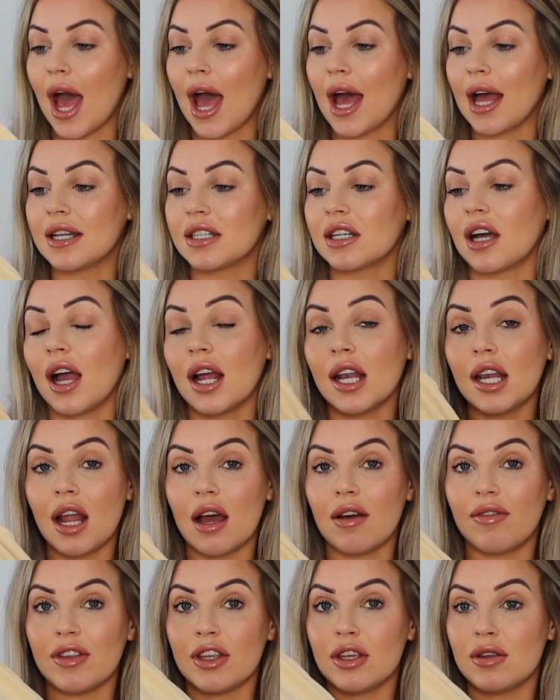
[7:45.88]
And I
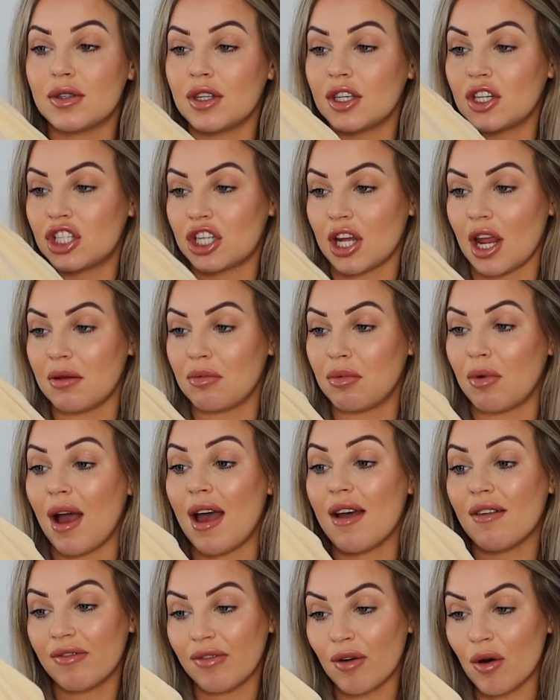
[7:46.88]
love using
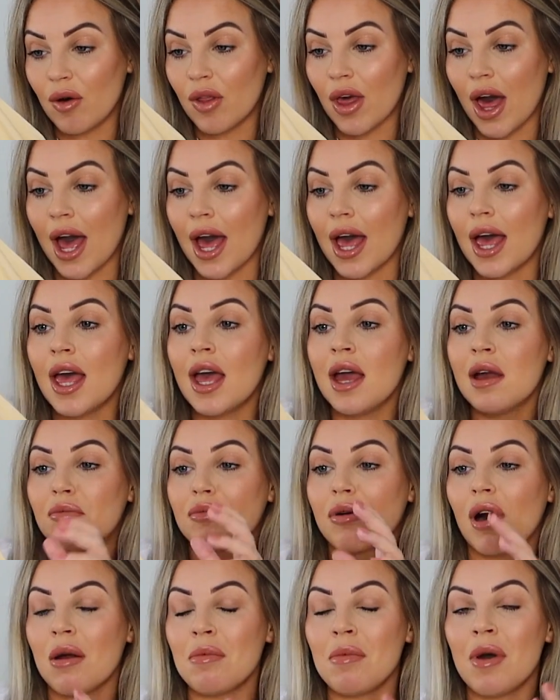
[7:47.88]
shapewear for that.
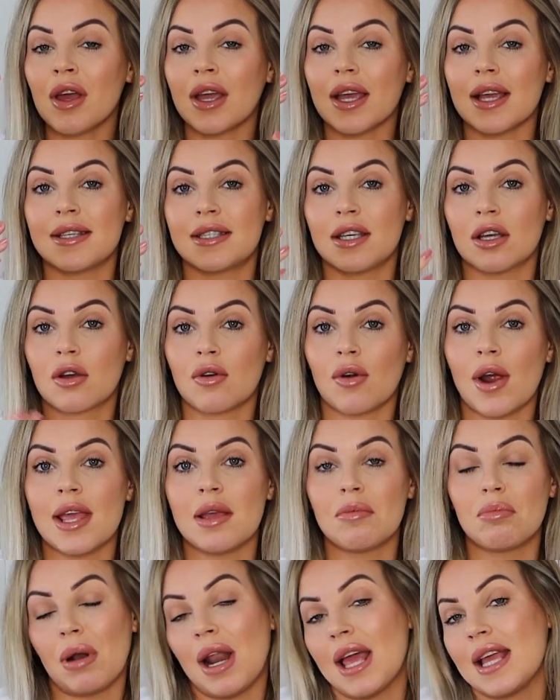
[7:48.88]
Primark is a
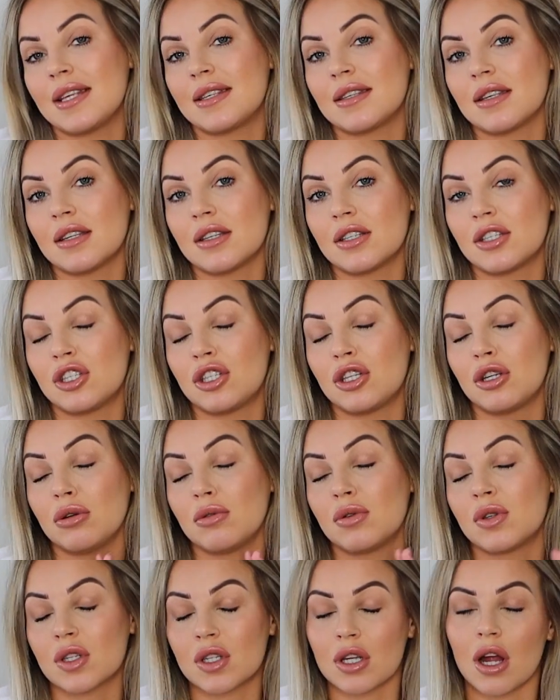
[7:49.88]
great place
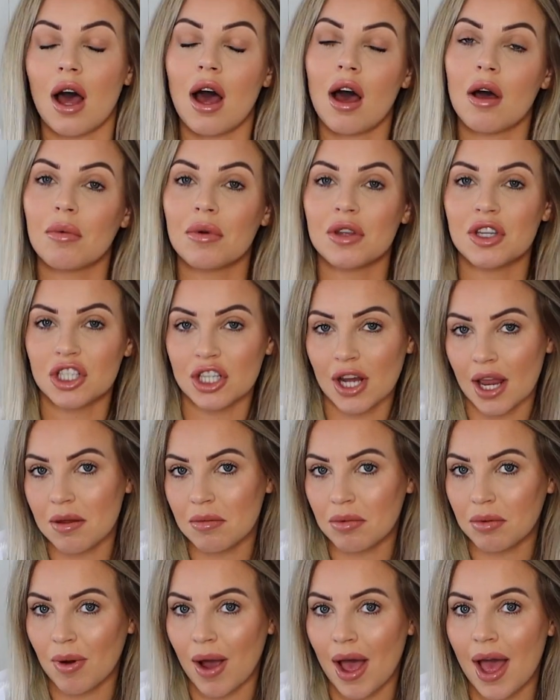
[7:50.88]
to start with
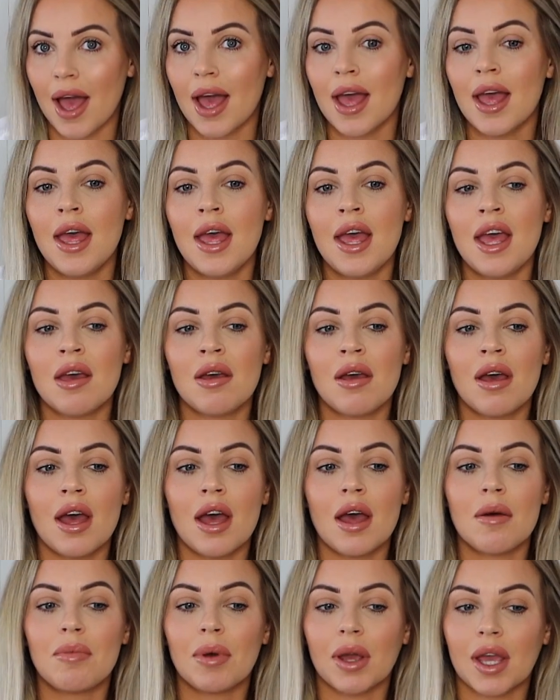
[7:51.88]
shapewear
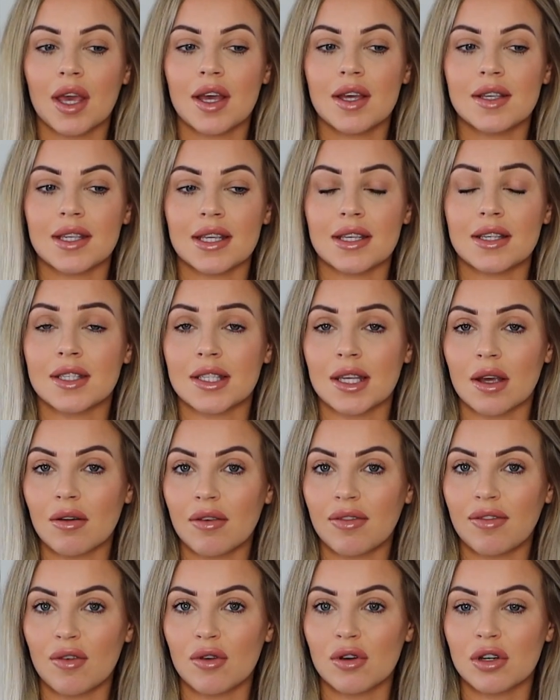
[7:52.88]
because it's
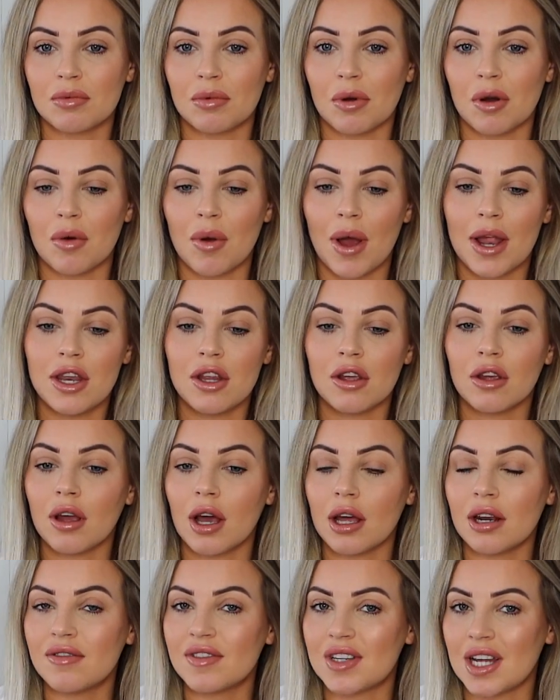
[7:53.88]
so affordable and you can
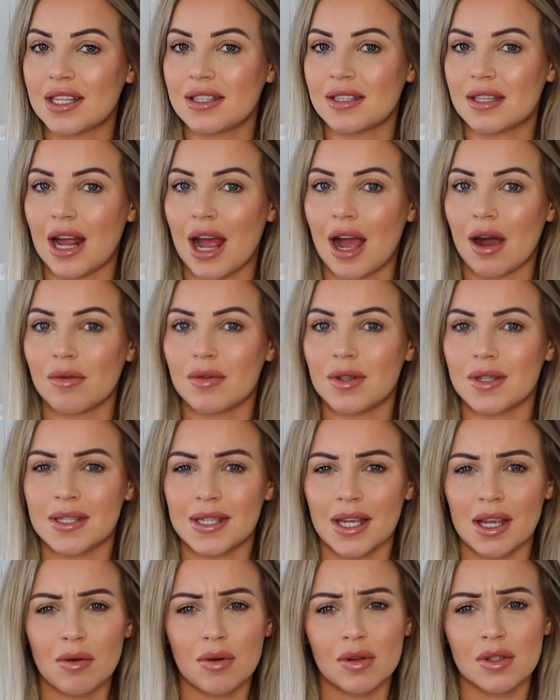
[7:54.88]
kind of test it out and
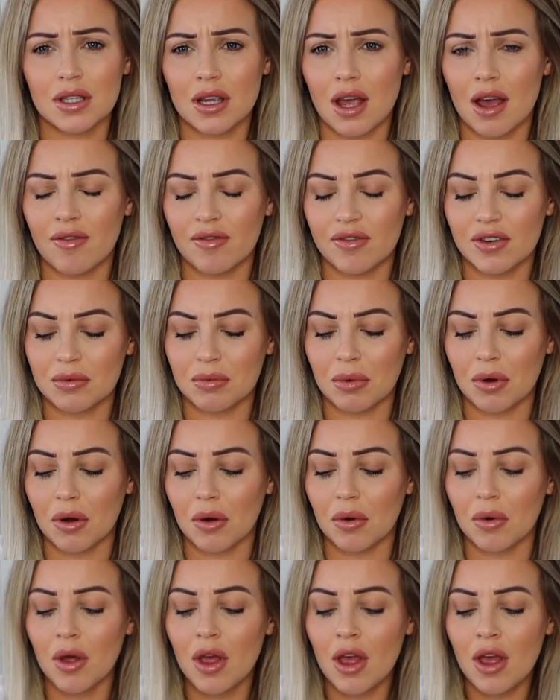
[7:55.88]
see what's
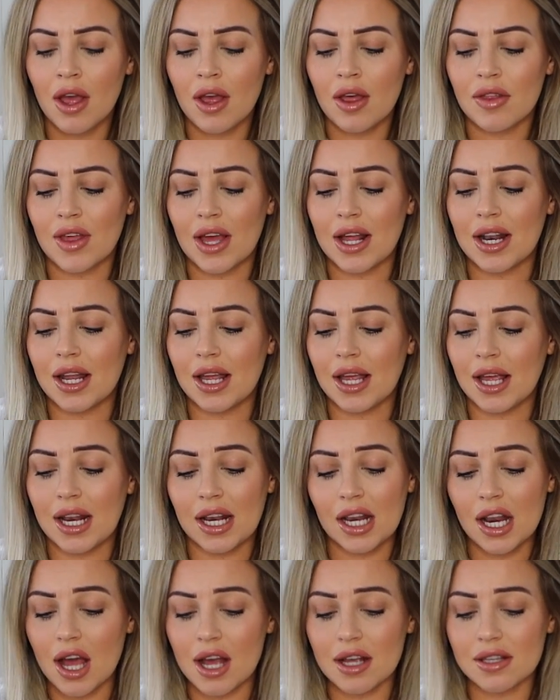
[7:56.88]
comfortable, that
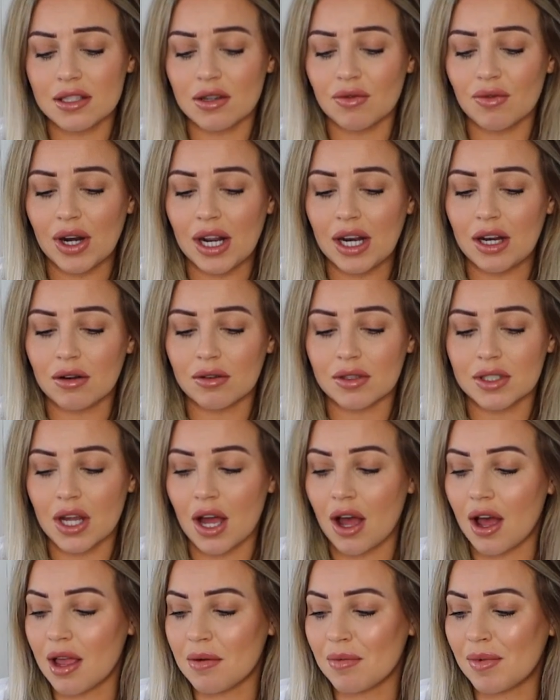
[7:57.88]
it lasts a really long
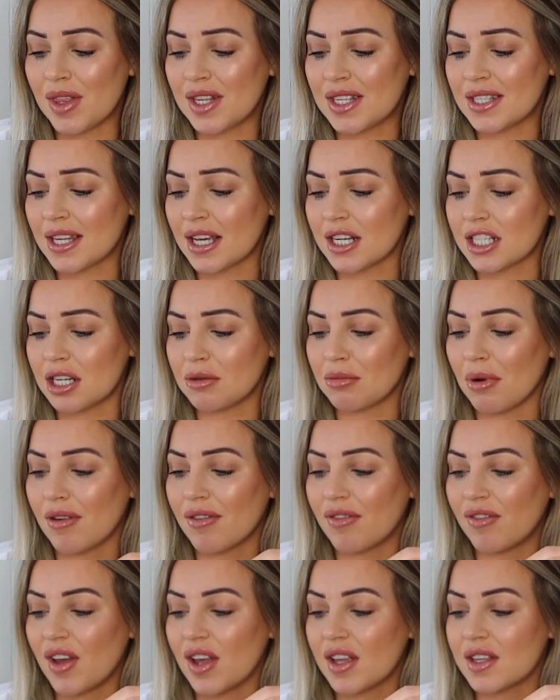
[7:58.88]
time. And this is actually my
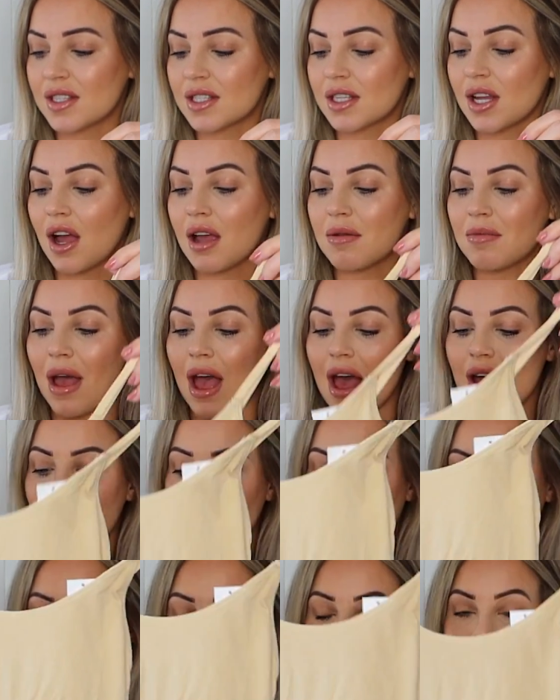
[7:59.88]
first time
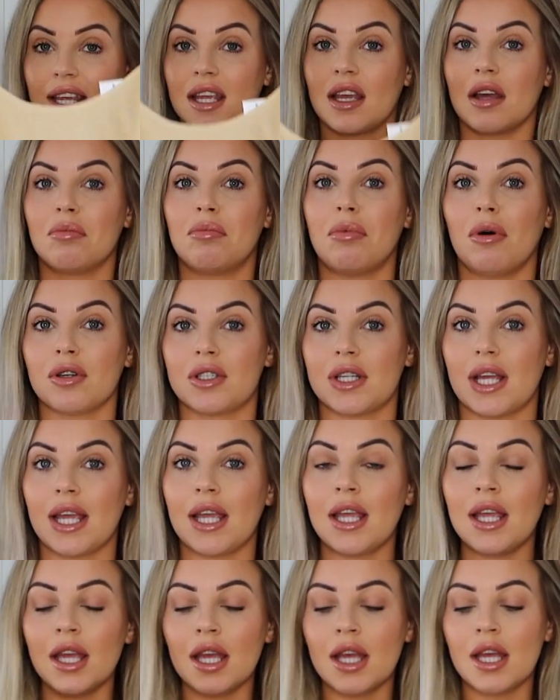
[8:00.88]
ever getting a
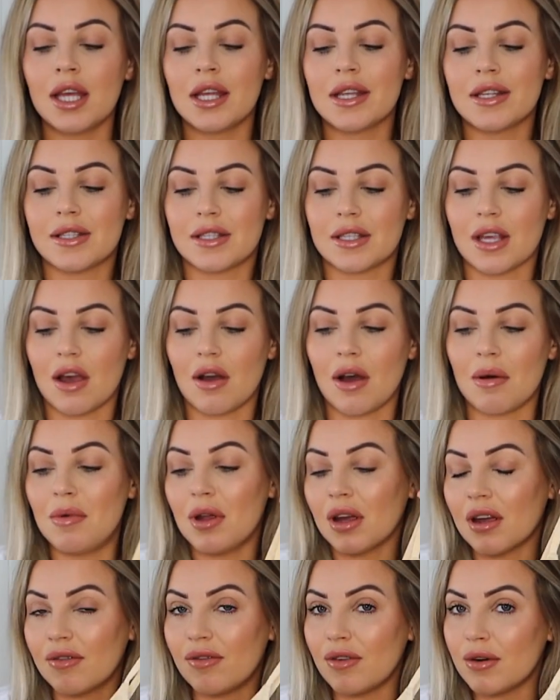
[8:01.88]
body, so I'm
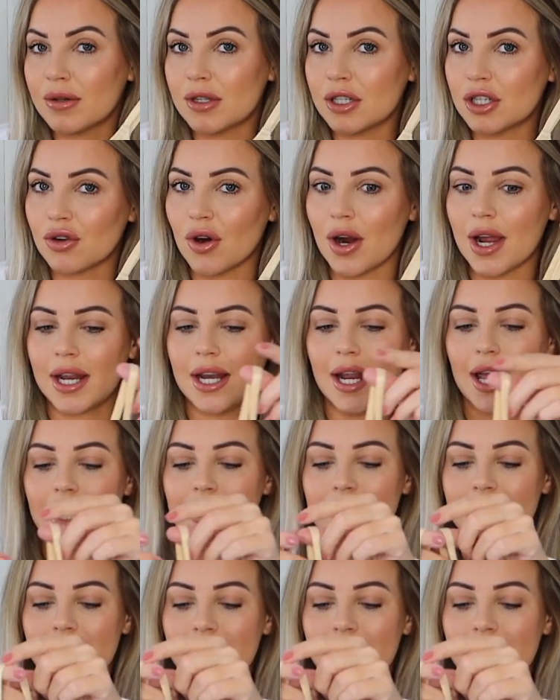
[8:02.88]
looking forward to trying it and